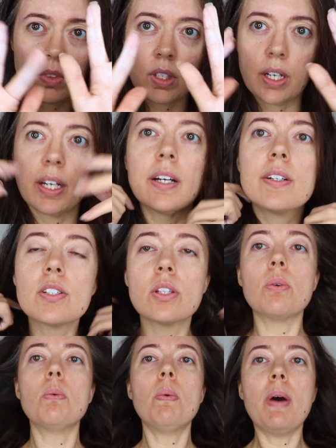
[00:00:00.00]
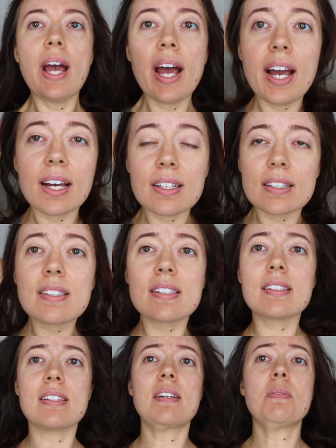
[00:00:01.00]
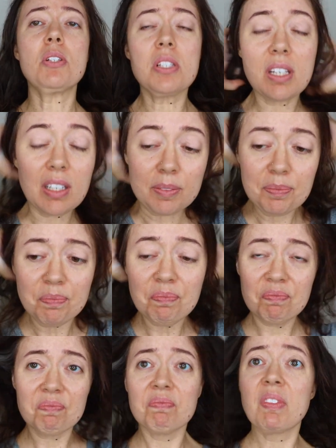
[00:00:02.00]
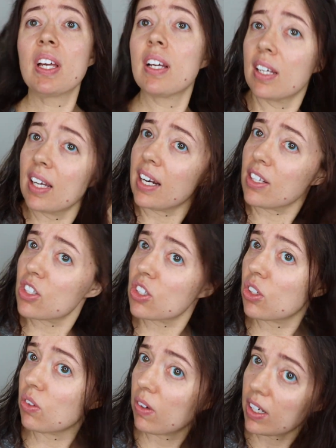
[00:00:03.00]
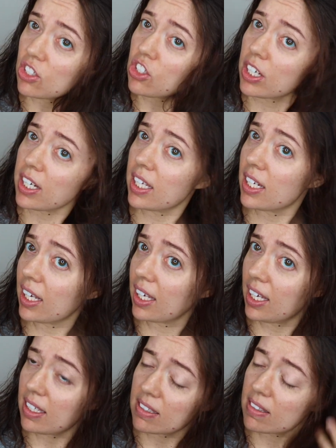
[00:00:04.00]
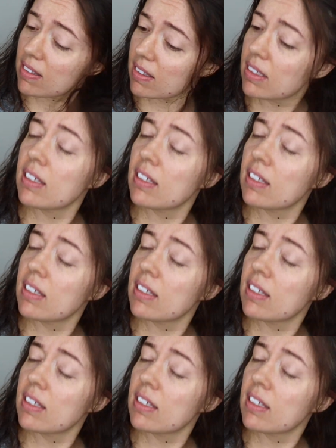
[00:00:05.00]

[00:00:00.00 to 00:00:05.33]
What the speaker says: All right, here's the wax, and I'm just going to kind of scrunch it in, I guess.